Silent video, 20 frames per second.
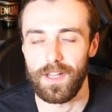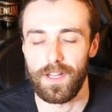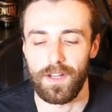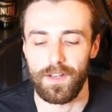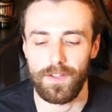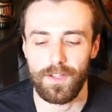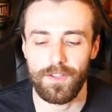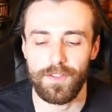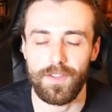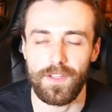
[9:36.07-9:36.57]

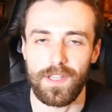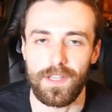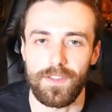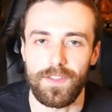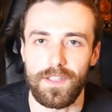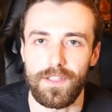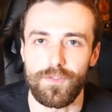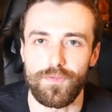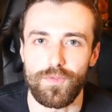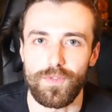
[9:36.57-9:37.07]
Another thing I
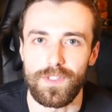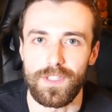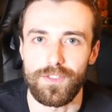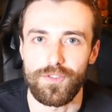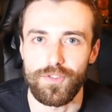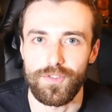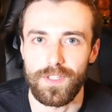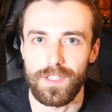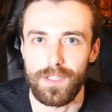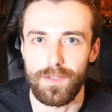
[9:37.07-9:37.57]
think is really
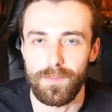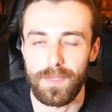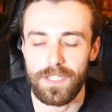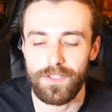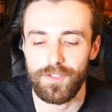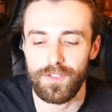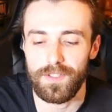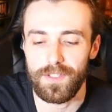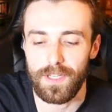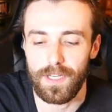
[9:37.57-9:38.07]
interesting, you
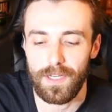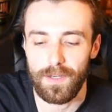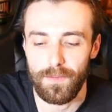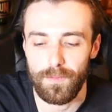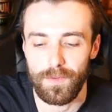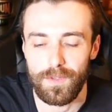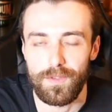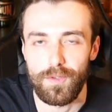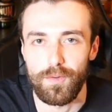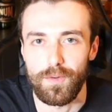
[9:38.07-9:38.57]
mentioned
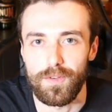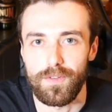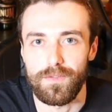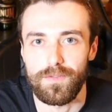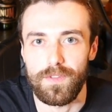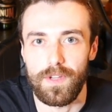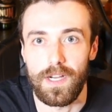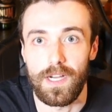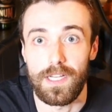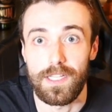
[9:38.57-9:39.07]
when you
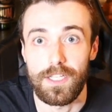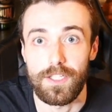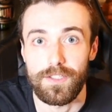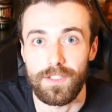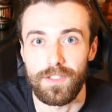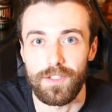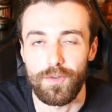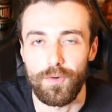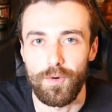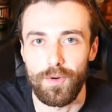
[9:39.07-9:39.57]
were, I guess,
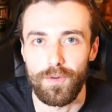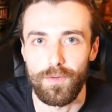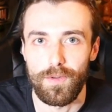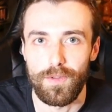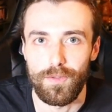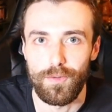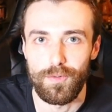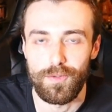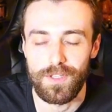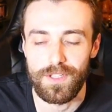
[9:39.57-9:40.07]
in the corner
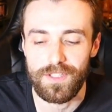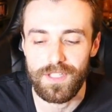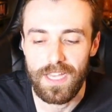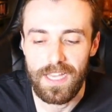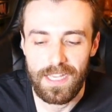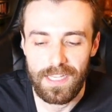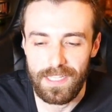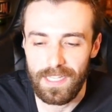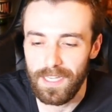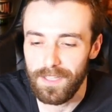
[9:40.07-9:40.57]
with Lucas,
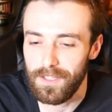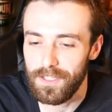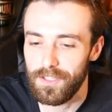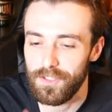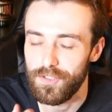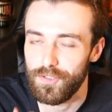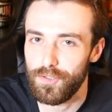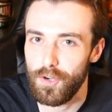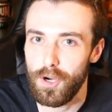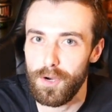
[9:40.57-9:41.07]
he had like a
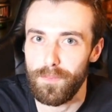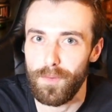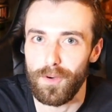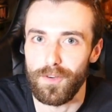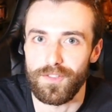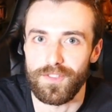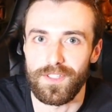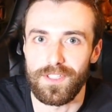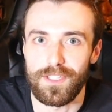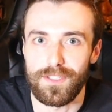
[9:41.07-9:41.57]

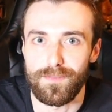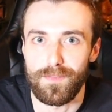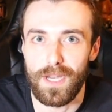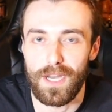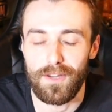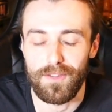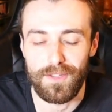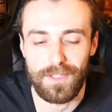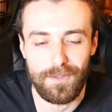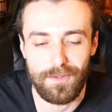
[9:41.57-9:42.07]
starburst in his
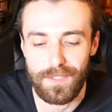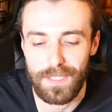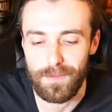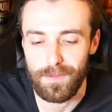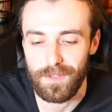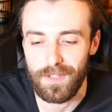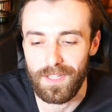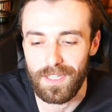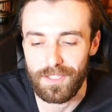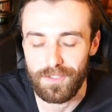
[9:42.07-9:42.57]
mouth and he was
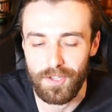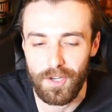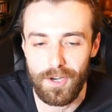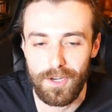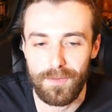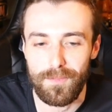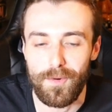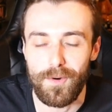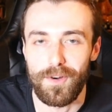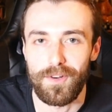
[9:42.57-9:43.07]
able to like
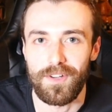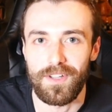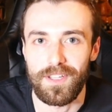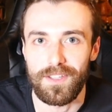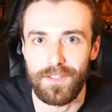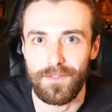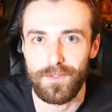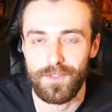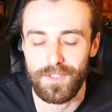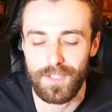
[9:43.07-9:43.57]
talk more and all
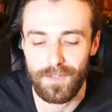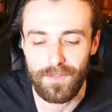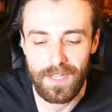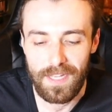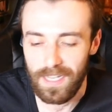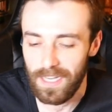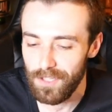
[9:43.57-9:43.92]
that different stuff.